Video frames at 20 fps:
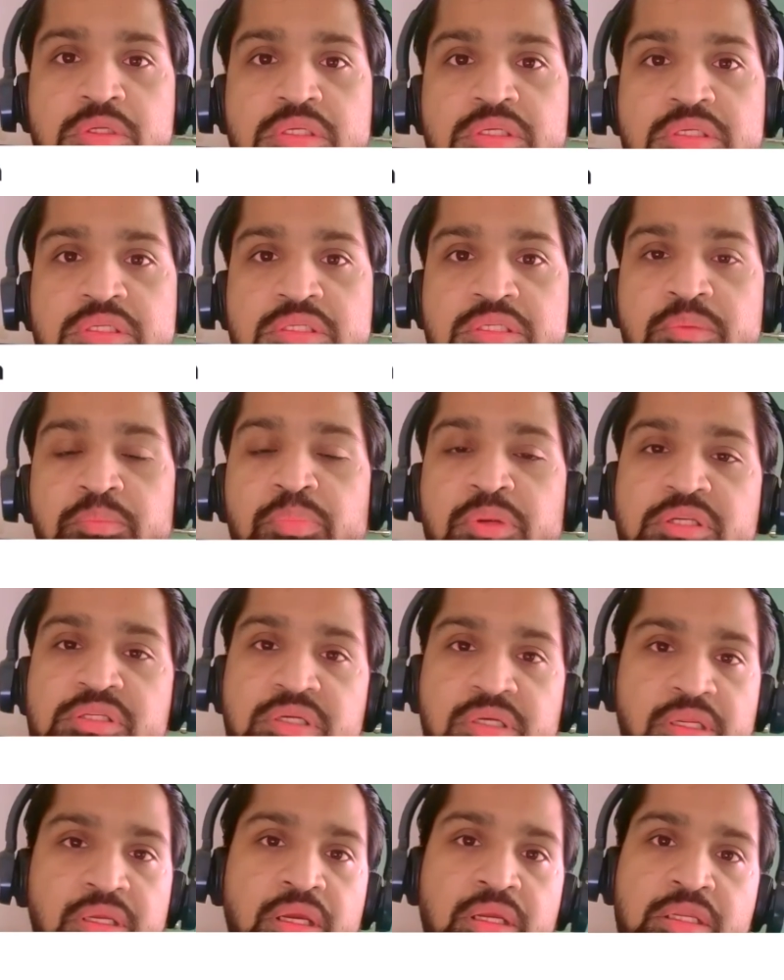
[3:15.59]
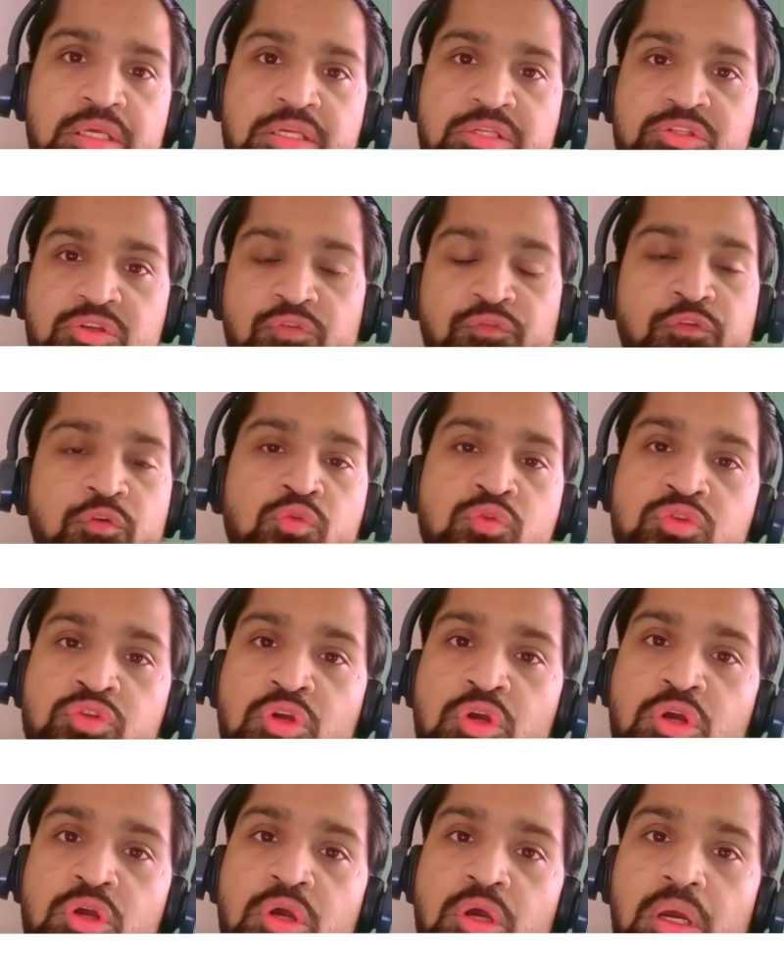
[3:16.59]
simplicity and ease of use,
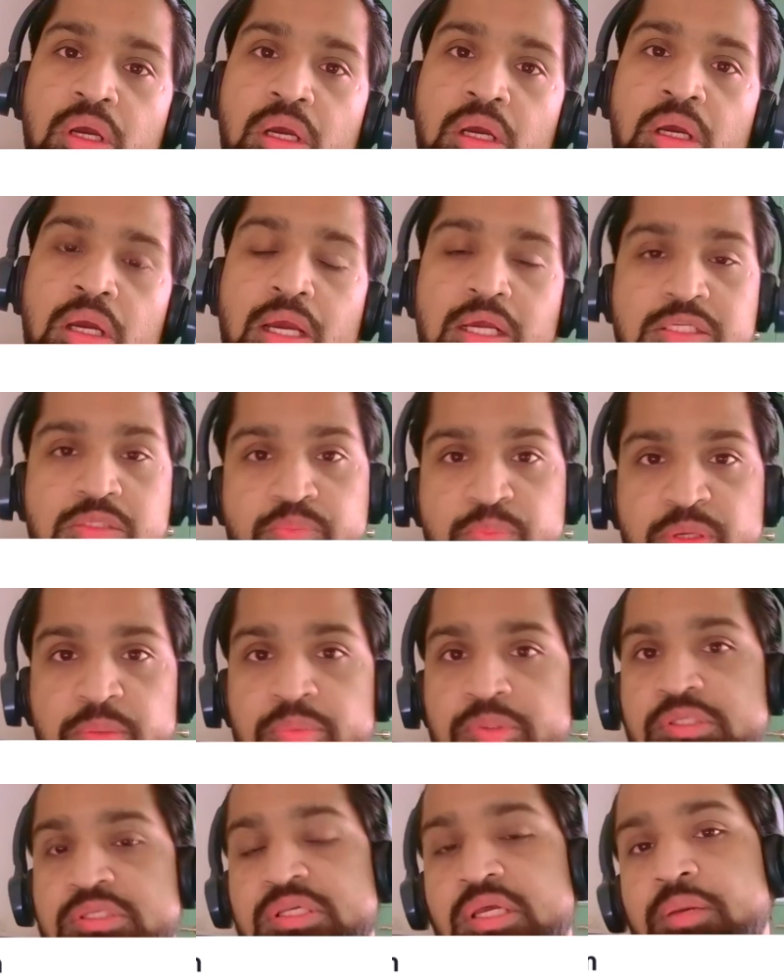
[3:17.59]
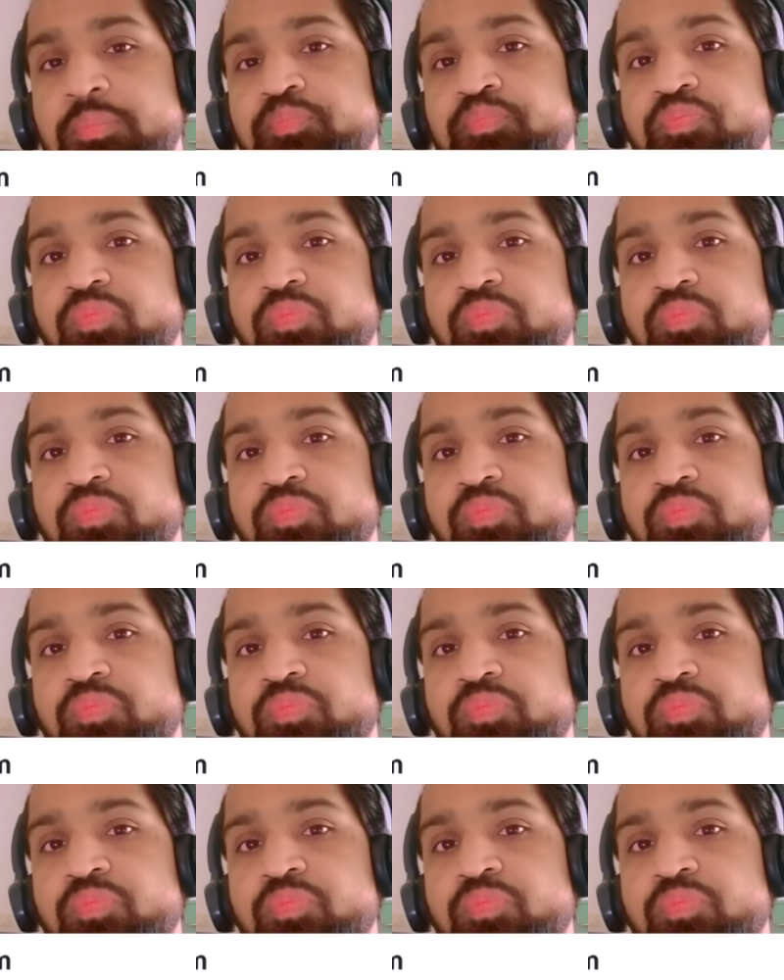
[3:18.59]
as people say.